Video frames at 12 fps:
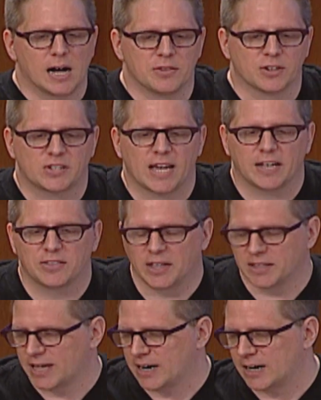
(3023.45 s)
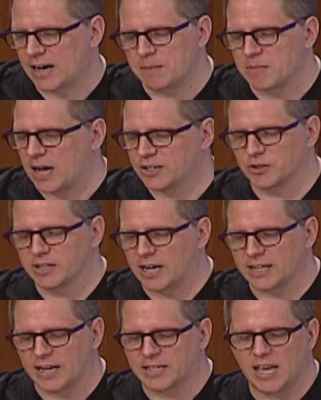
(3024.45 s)
The second thing that
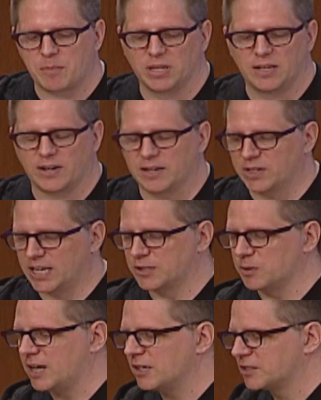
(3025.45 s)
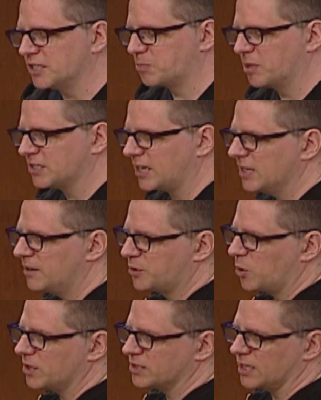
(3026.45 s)
I can't believe I even get to announce this because I love
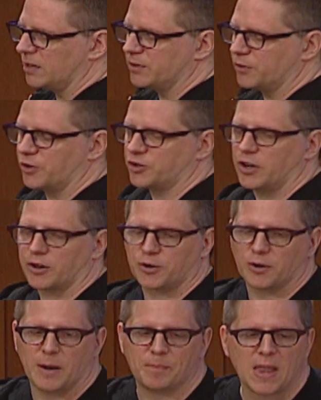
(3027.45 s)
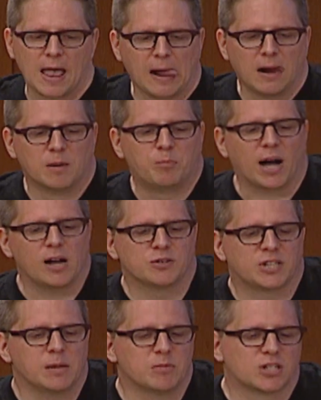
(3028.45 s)
toys, I love infrastructure.
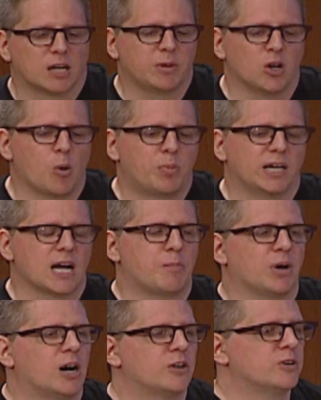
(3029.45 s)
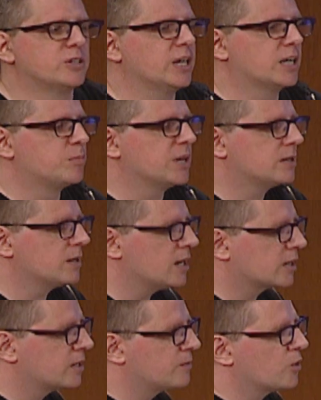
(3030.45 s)
BioTeam is going to be opening up a 100
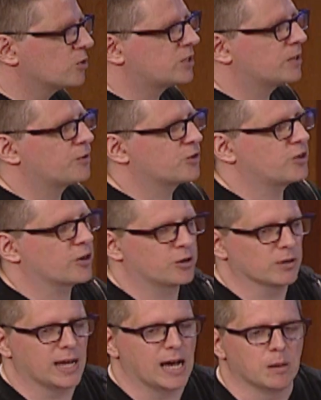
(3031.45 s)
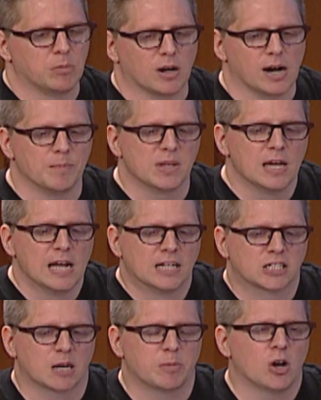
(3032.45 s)
gigabit converged infrastructure lab.
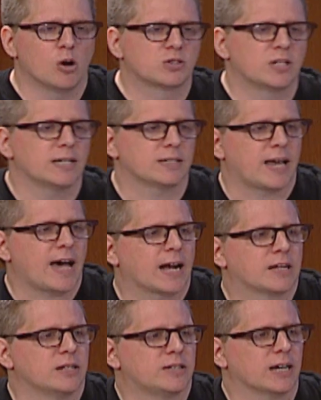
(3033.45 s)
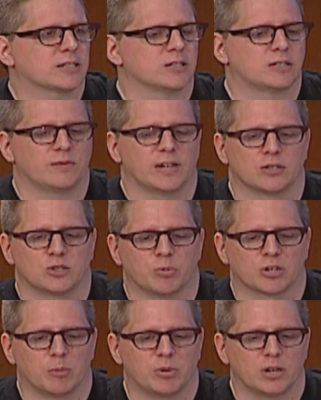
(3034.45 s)
It's going to be hosted at TAC, the Texas Advanced
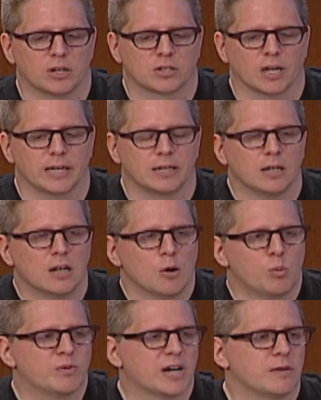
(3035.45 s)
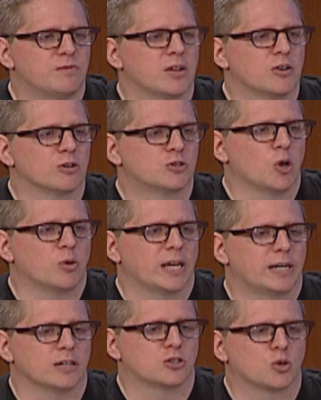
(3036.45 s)
Supercomputing site. We've got vendors
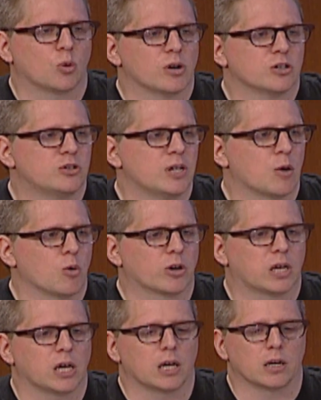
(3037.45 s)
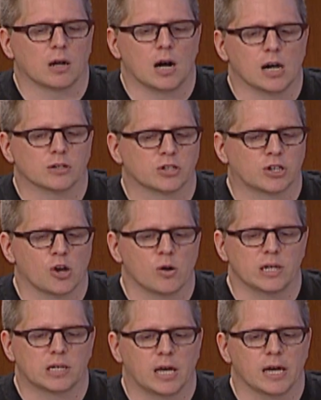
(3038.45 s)
donating storage, networking,
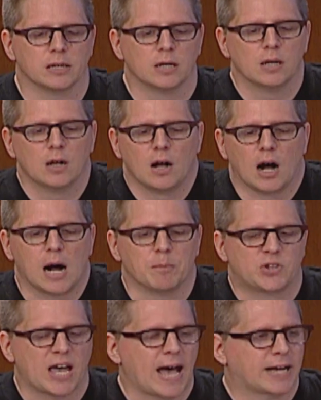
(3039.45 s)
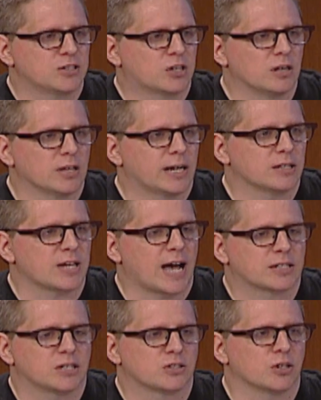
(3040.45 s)
security kit. TAC is going to let us
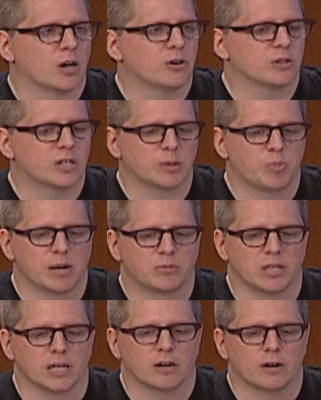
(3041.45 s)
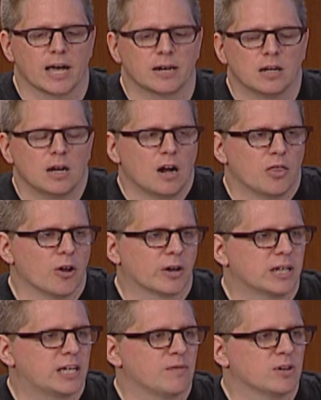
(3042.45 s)
access their 100 gig pipe to the internet. They're going
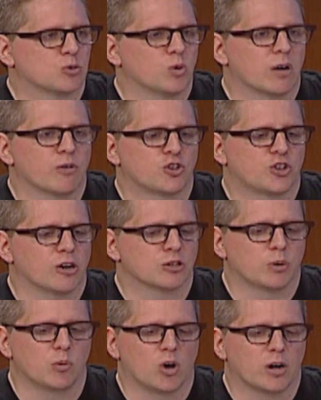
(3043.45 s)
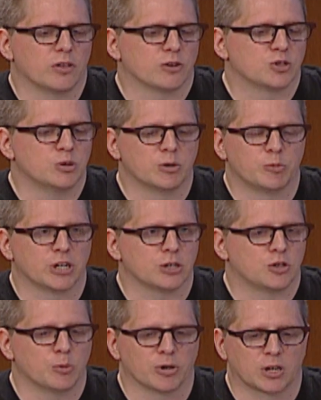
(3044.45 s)
to give us whatever shares we want on their
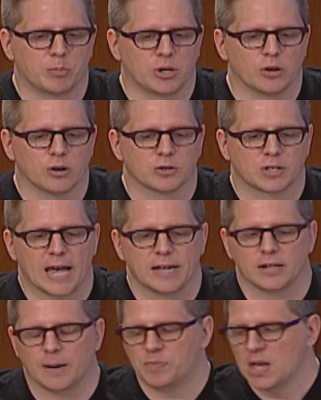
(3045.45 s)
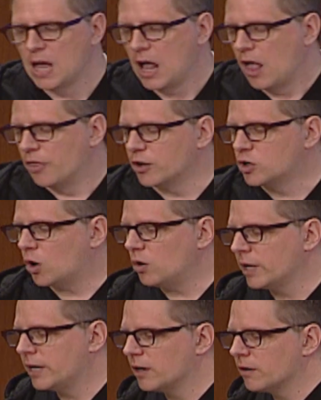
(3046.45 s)
supercomputers. And the goal
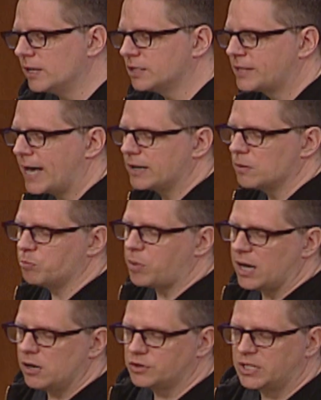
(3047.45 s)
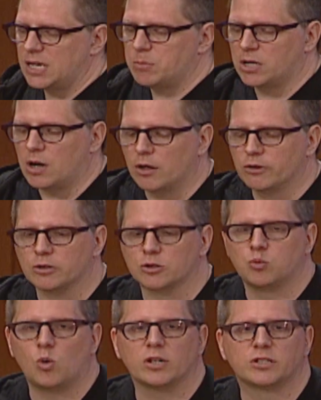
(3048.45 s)
here is that BioTeam and
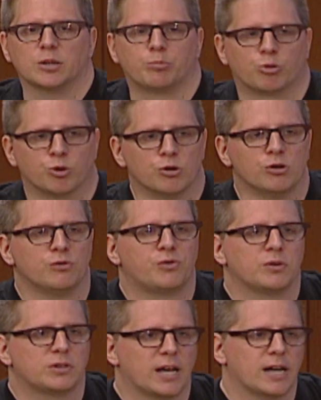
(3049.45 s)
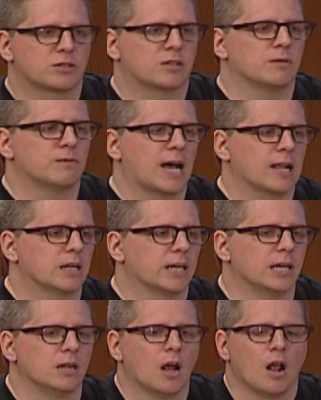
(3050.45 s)
others want to prove, test, and
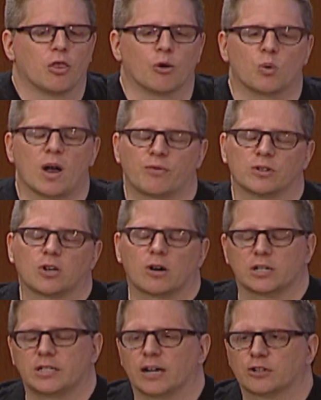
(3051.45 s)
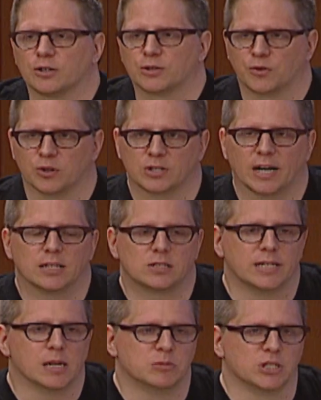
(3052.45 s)
validate the reference architectures for Science
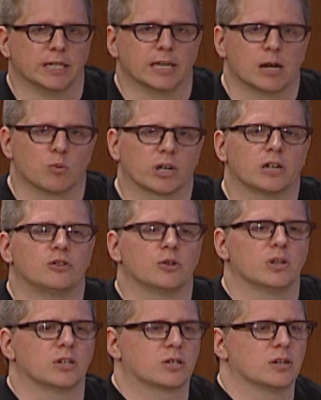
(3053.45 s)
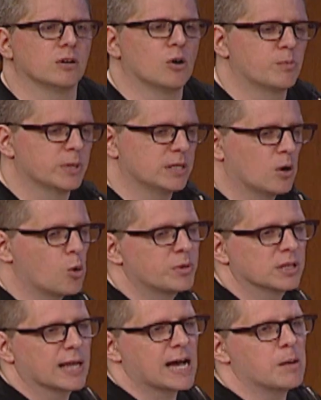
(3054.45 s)
DMZ. And we're going to do this in an
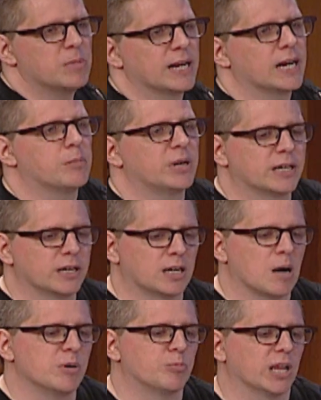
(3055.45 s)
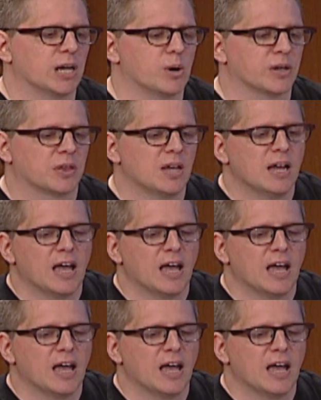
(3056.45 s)
open lab that anybody can come and play with.